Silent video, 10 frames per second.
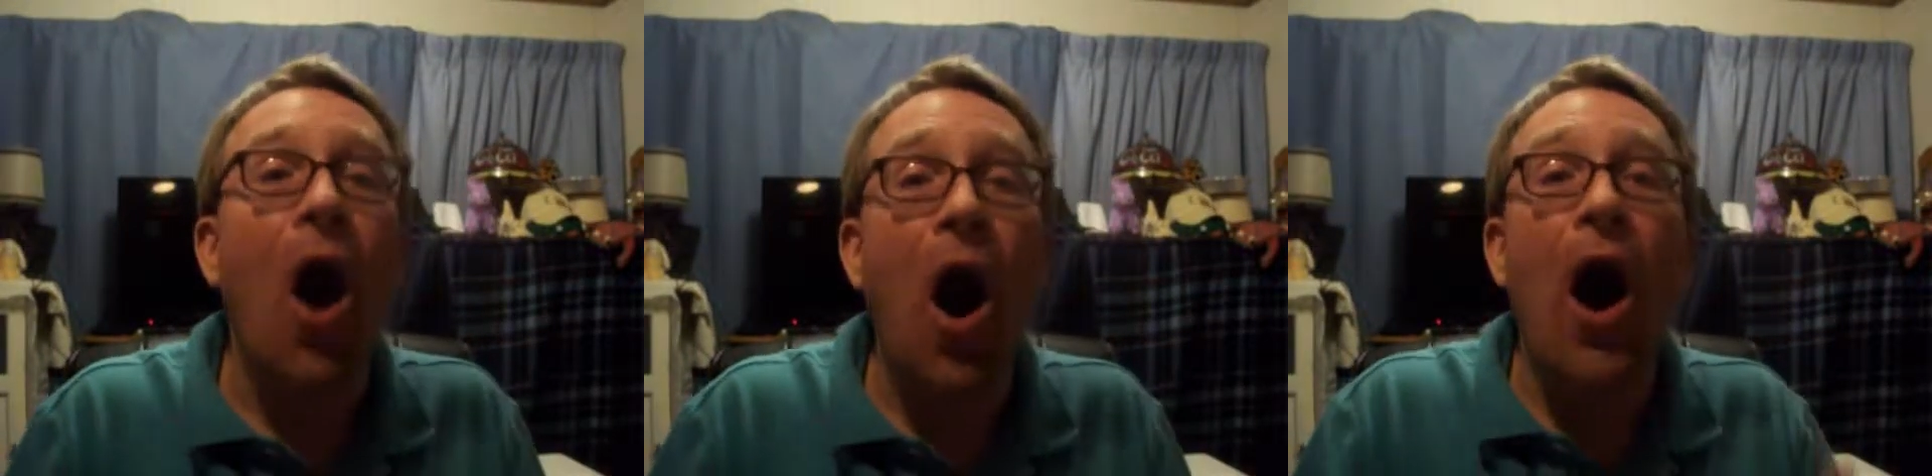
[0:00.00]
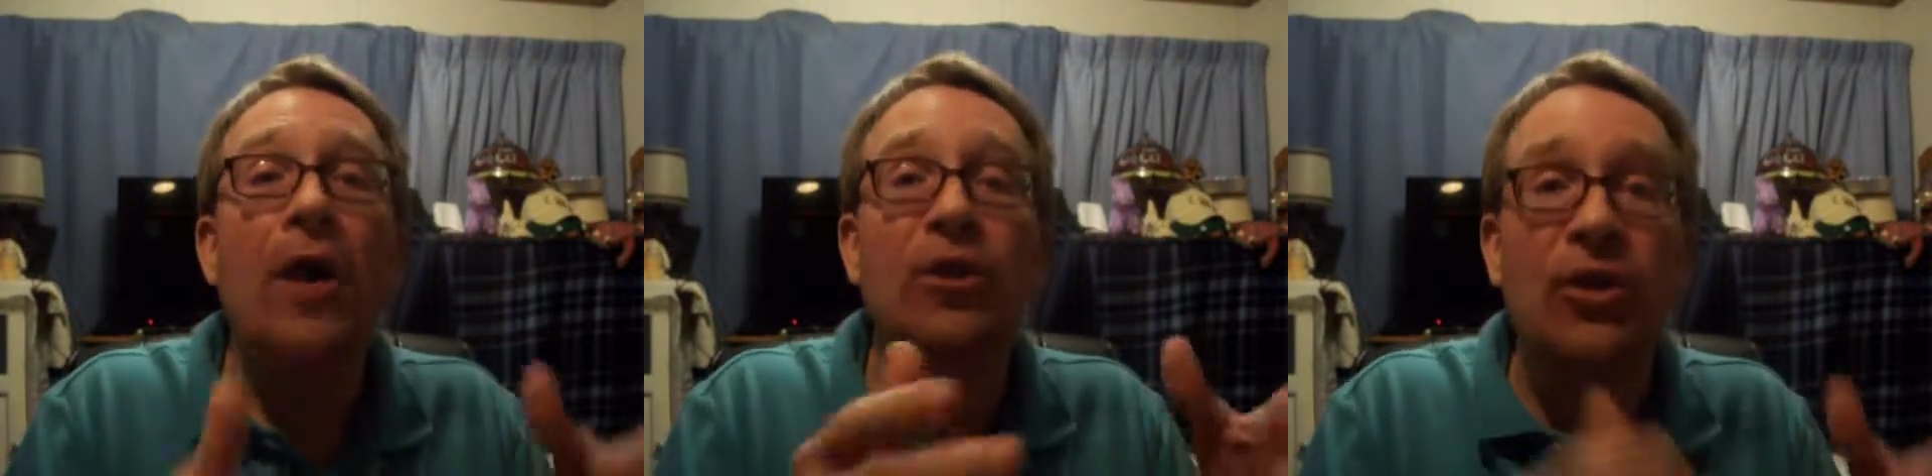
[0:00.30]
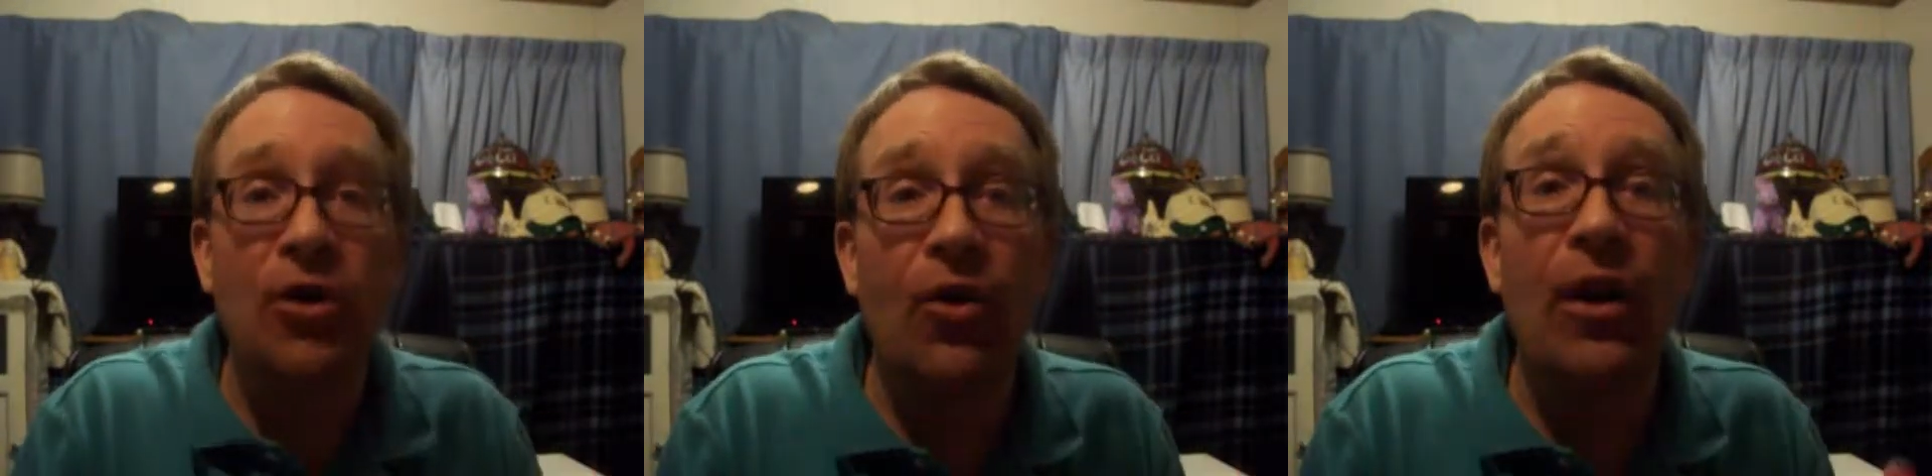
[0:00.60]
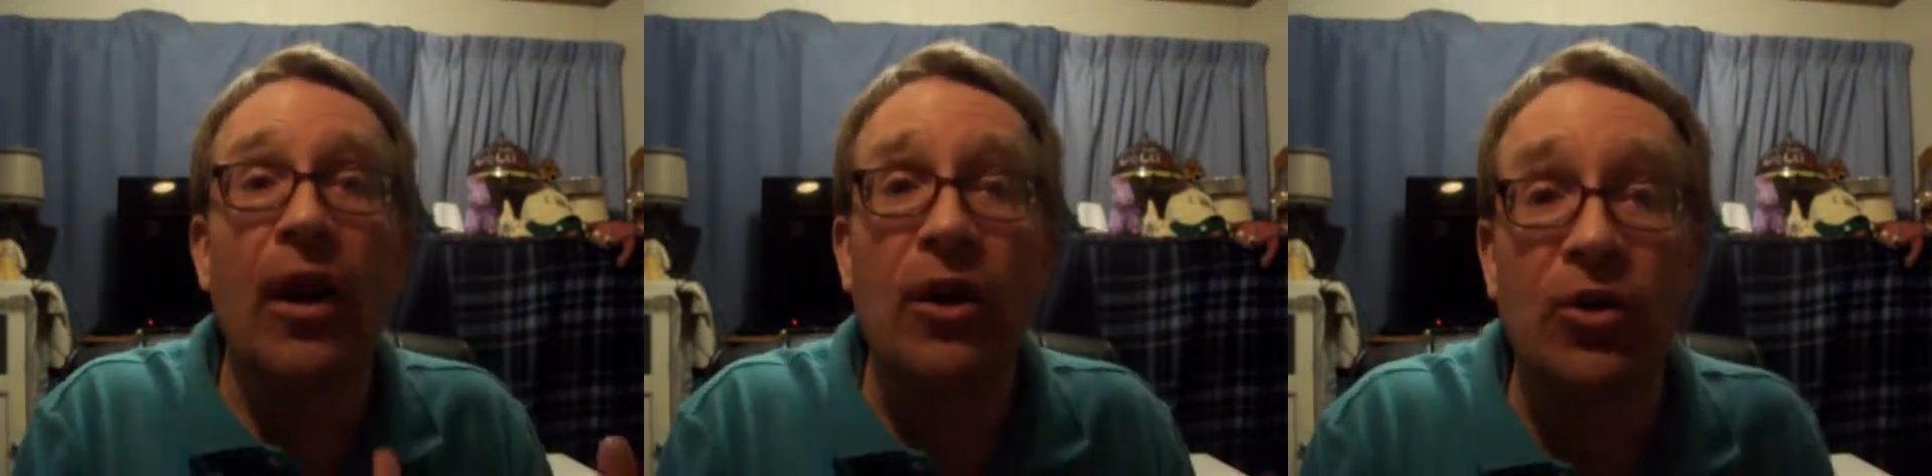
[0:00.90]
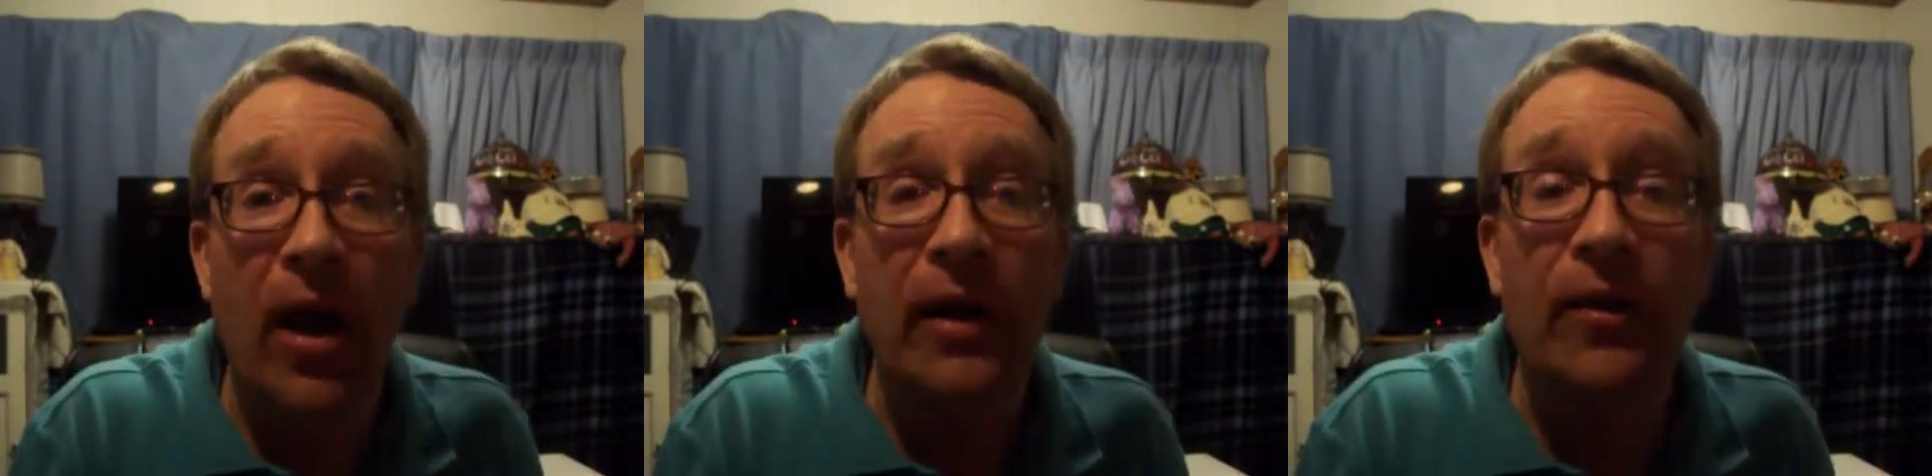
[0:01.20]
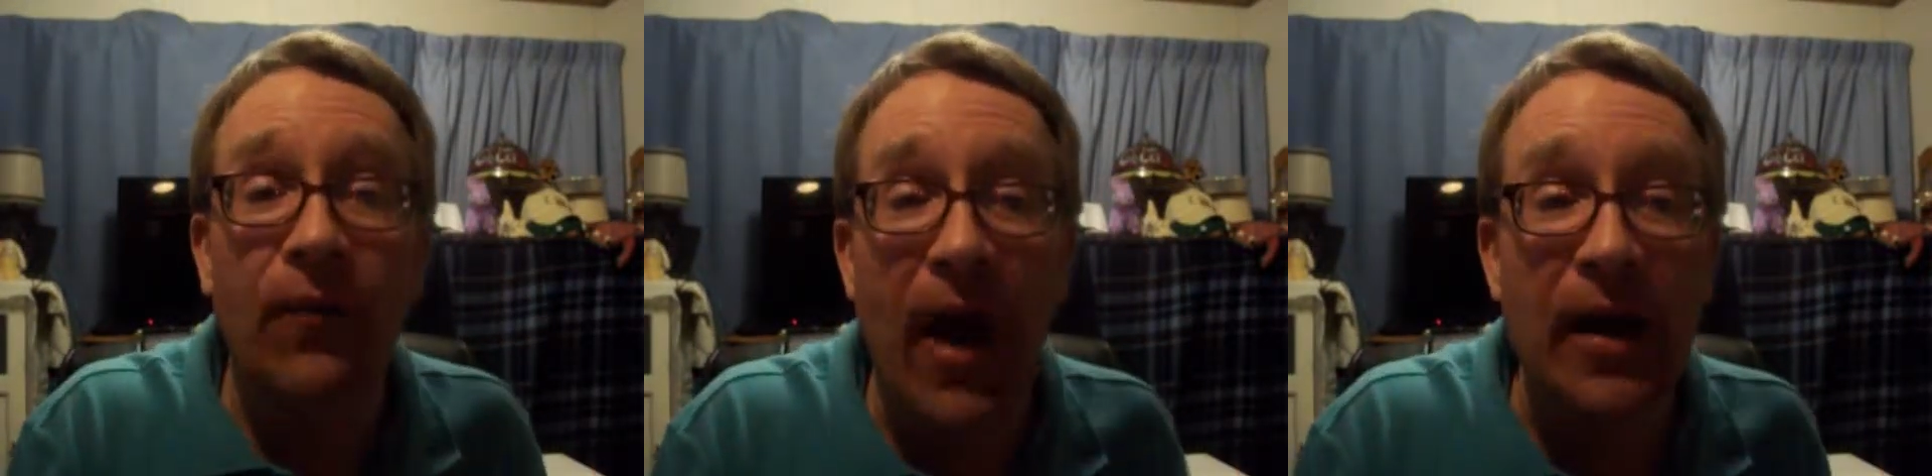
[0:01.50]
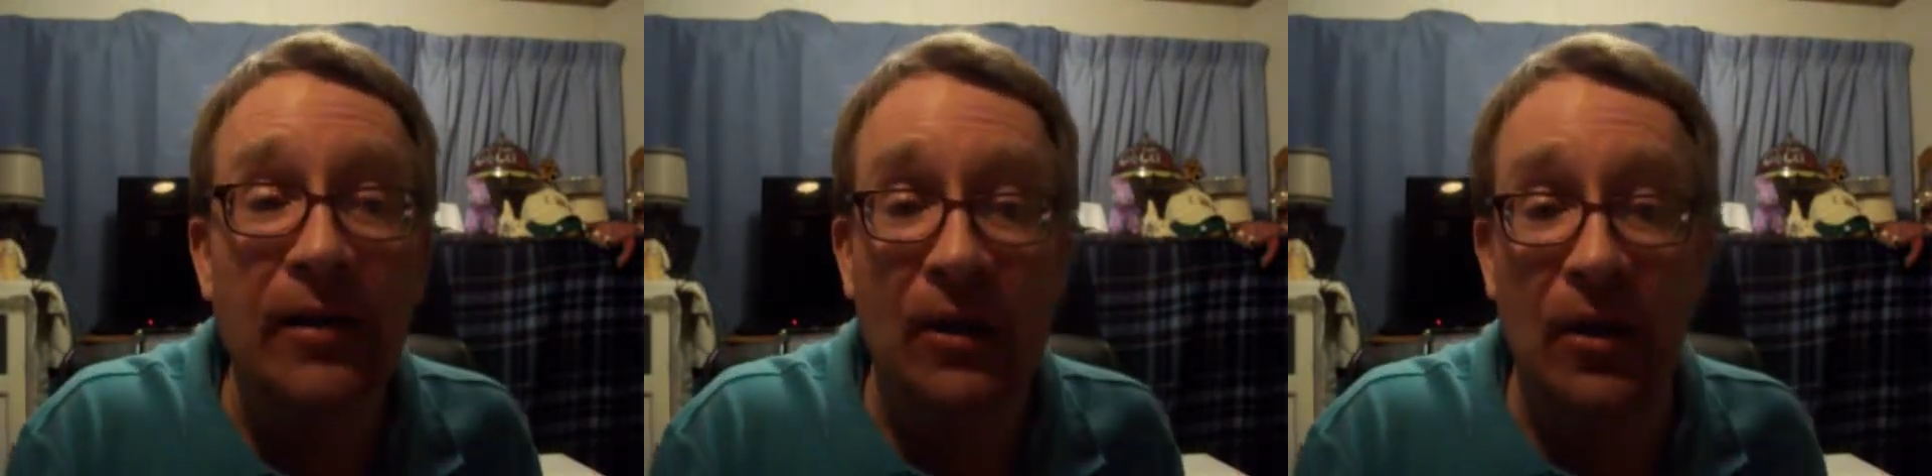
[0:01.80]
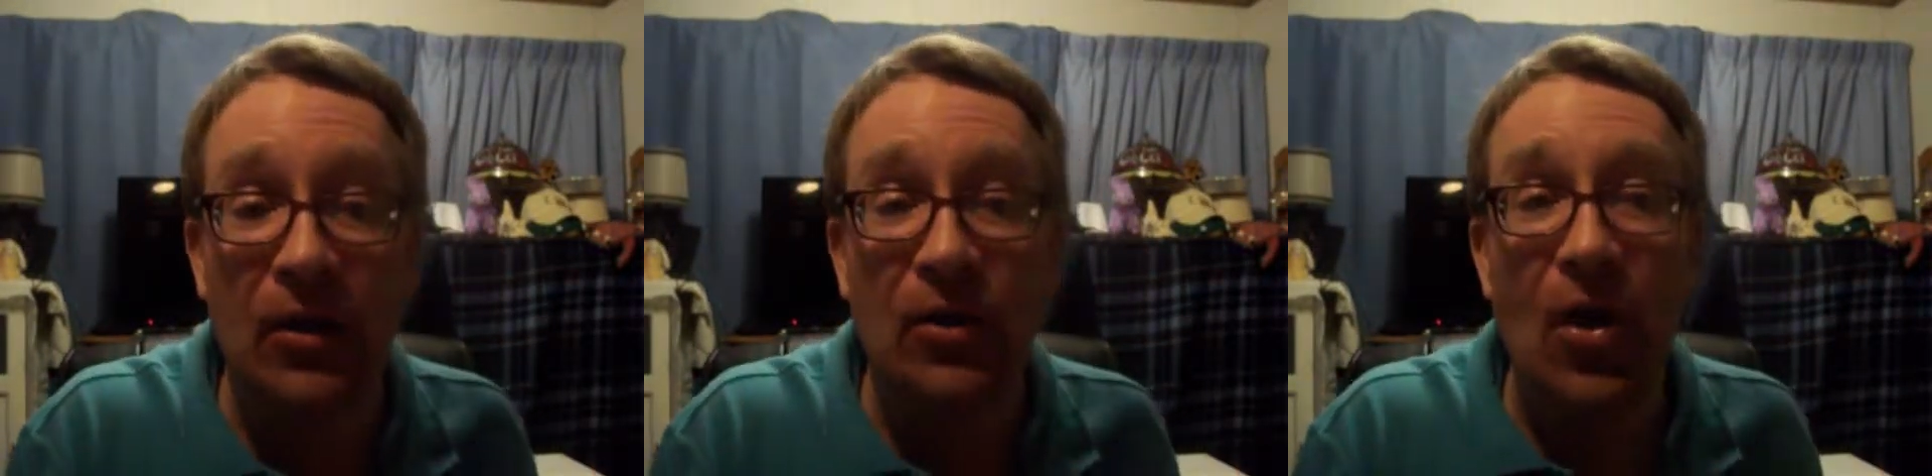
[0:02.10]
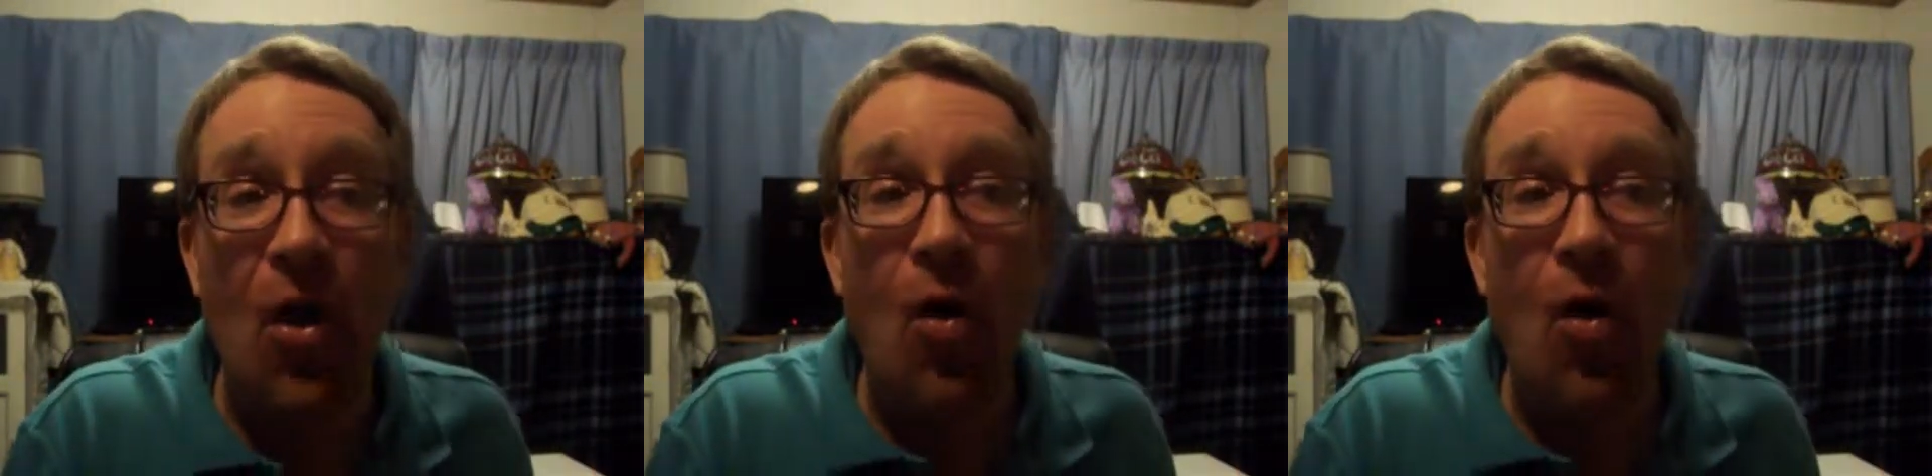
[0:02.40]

on certain electronic devices